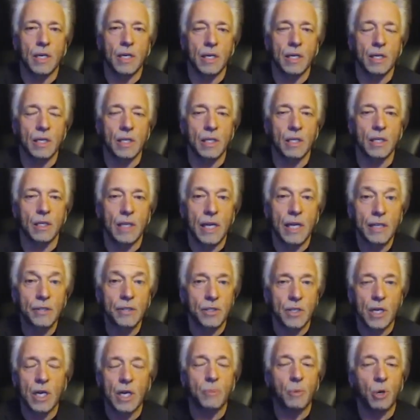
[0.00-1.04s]
less
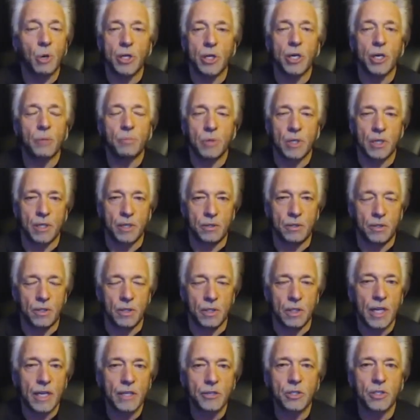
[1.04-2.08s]
time on airplanes,
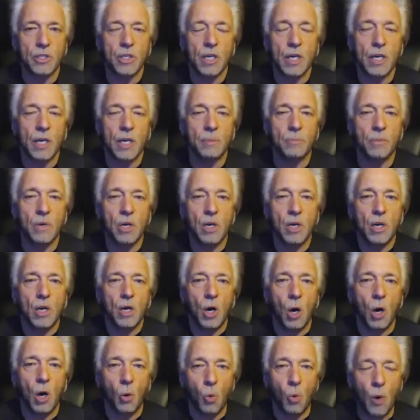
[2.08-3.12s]
less time
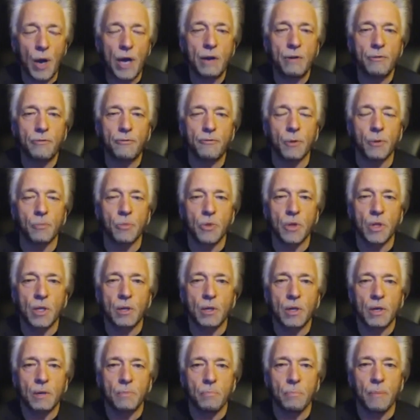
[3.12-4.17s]
away from
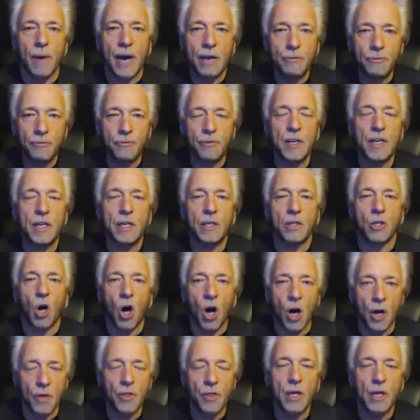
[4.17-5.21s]
my feet
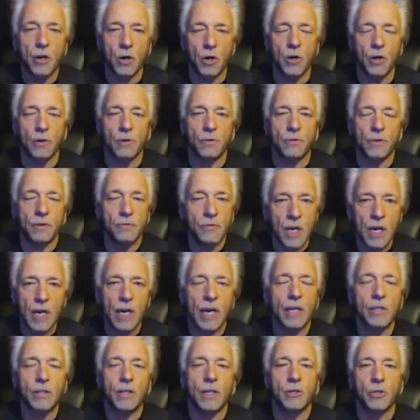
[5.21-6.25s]
on the earth of the high
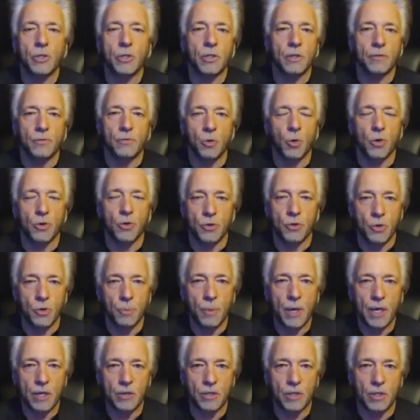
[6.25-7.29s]
desert of northern New
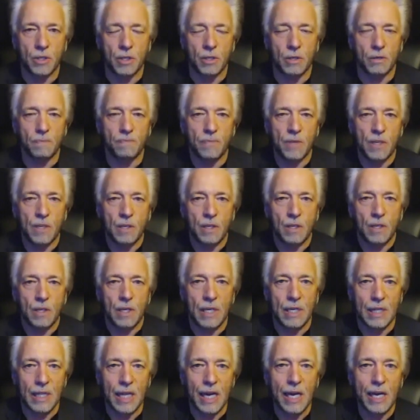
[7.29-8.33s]
Mexico.
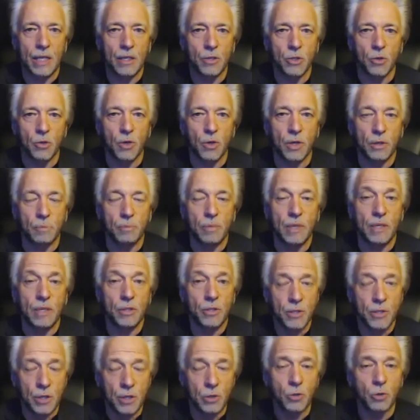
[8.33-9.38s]
And that is going to be
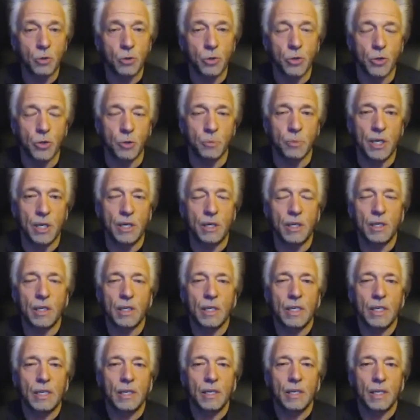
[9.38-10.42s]
central to me
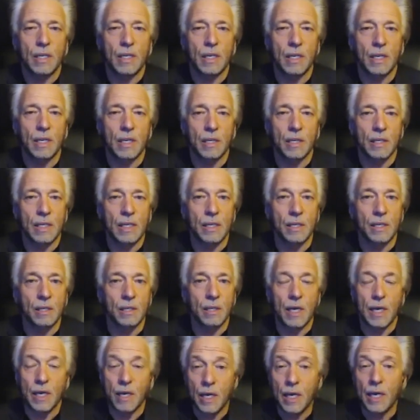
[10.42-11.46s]

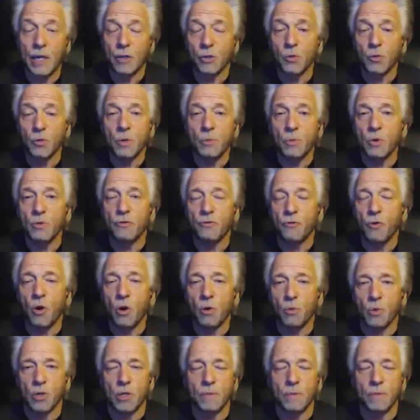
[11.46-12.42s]
as we move forward.